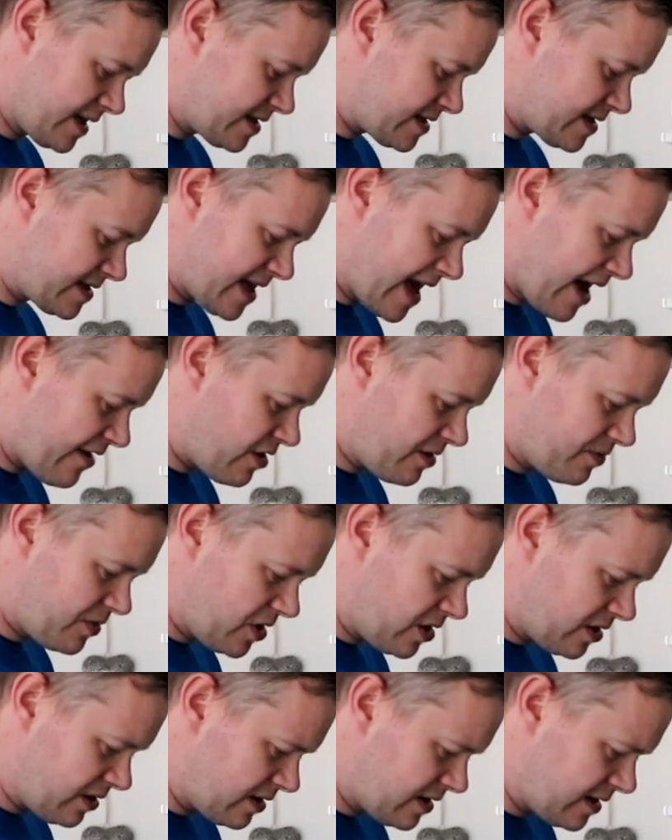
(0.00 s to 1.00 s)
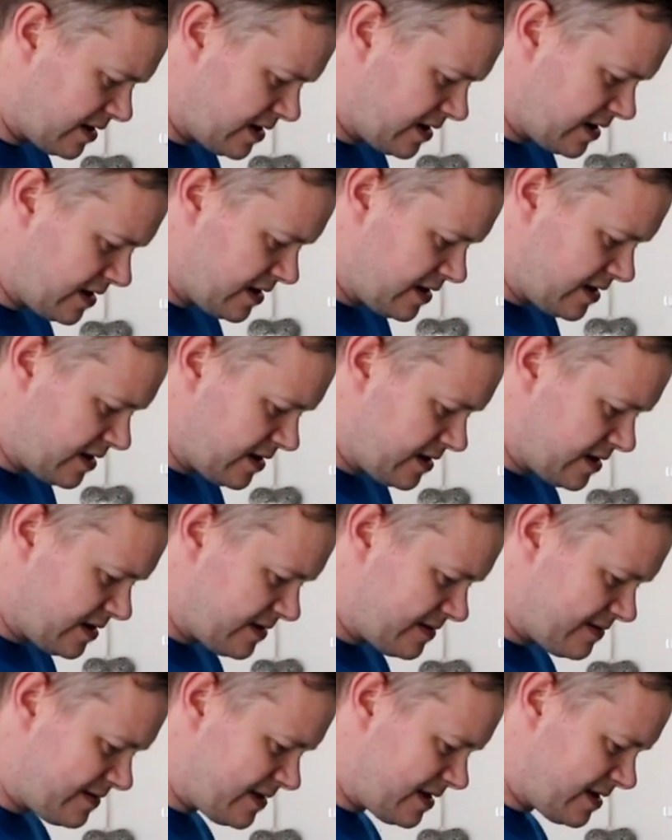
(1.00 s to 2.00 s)
it's terrible.
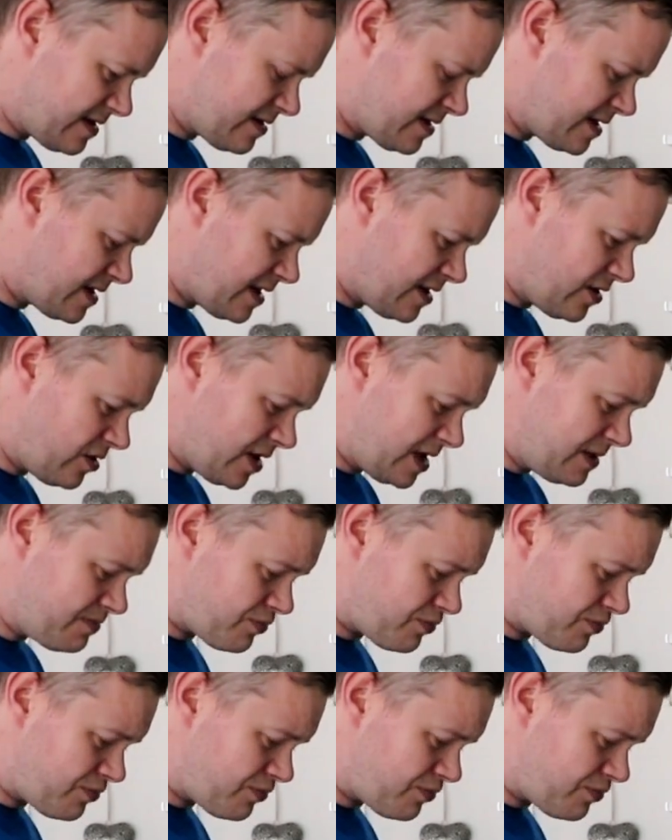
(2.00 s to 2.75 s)
Oh, look, it's